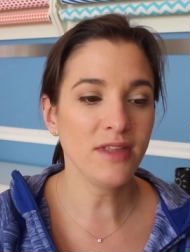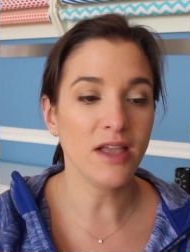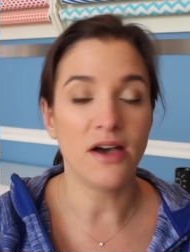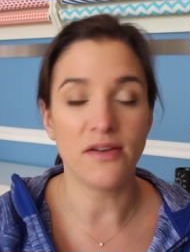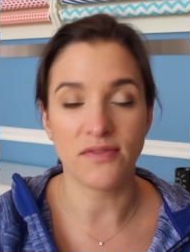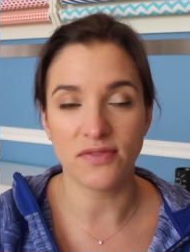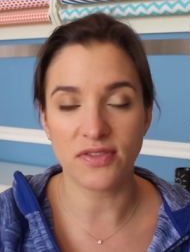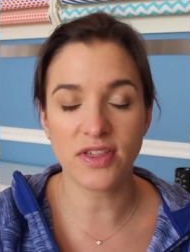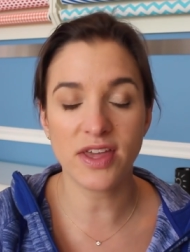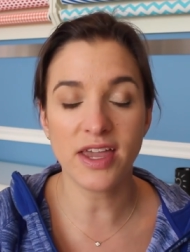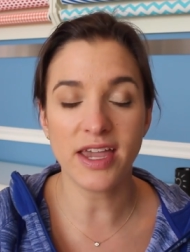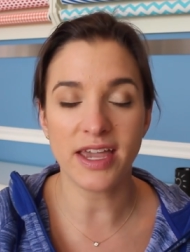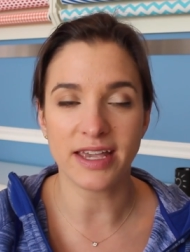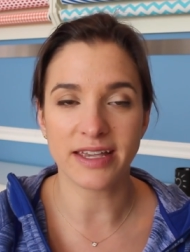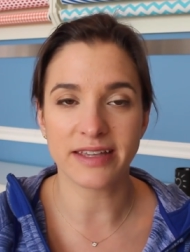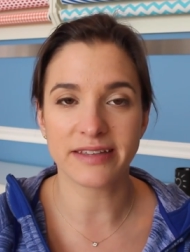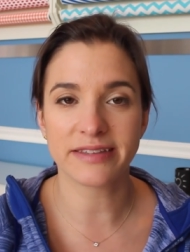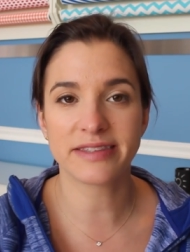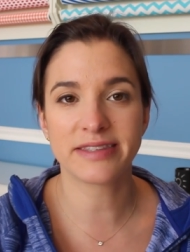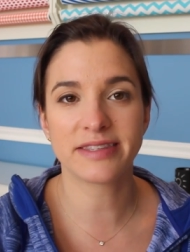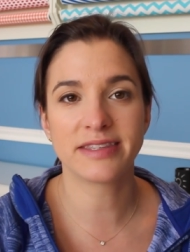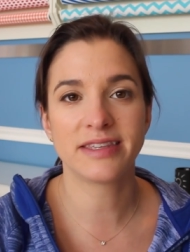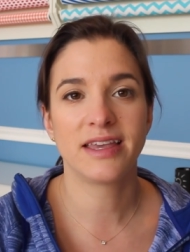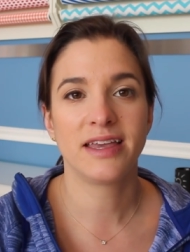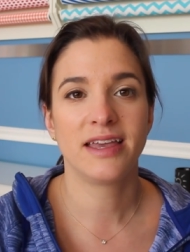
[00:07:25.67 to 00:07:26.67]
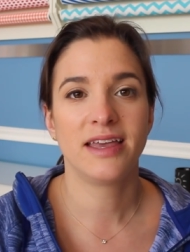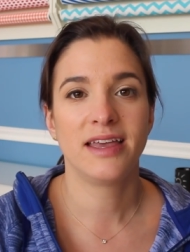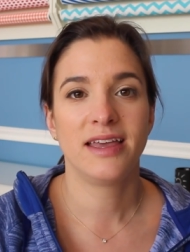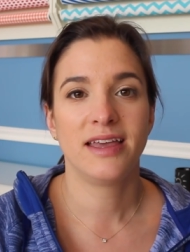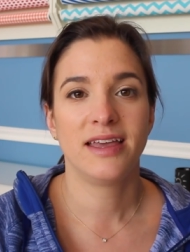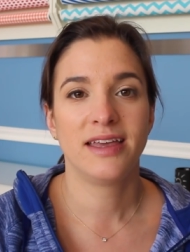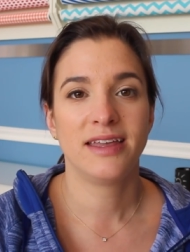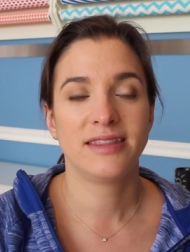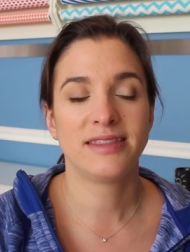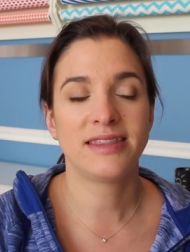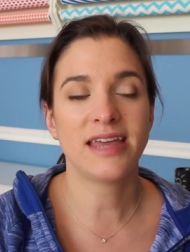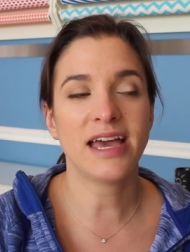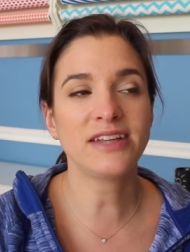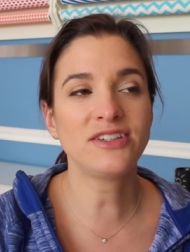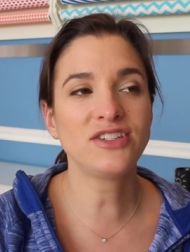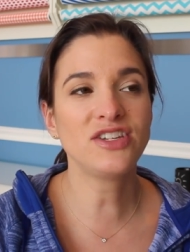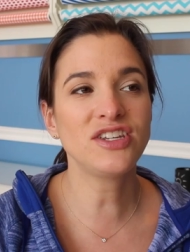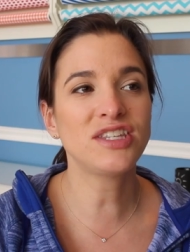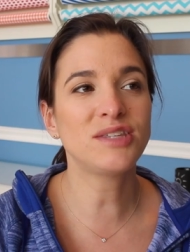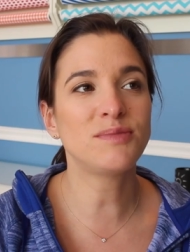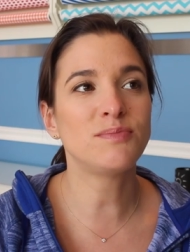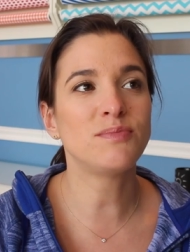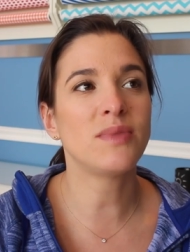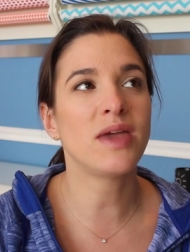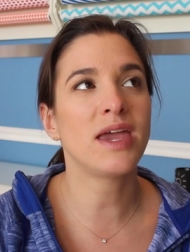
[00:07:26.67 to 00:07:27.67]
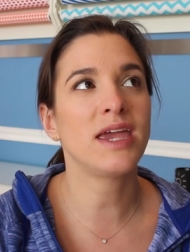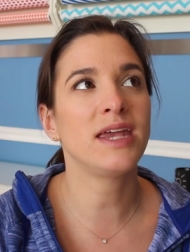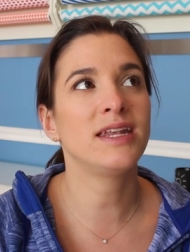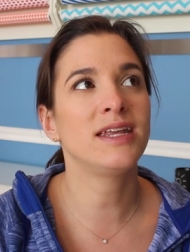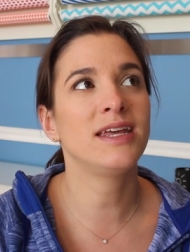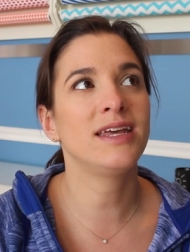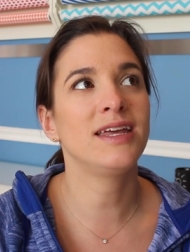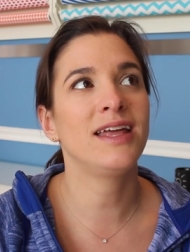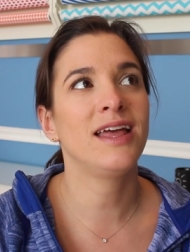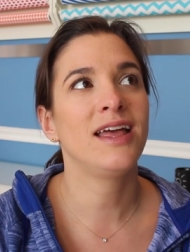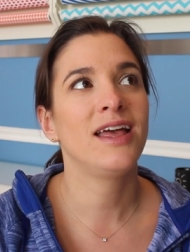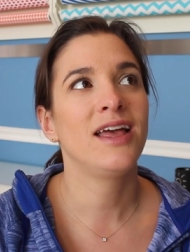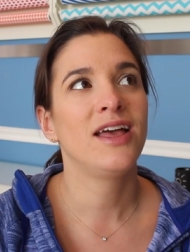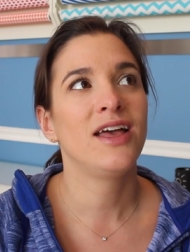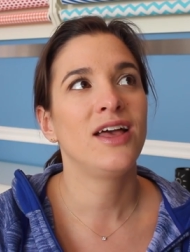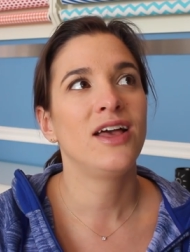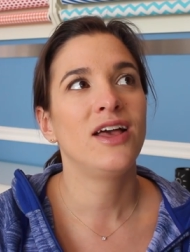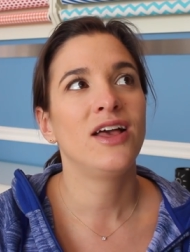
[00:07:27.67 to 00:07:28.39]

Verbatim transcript: of things that just made it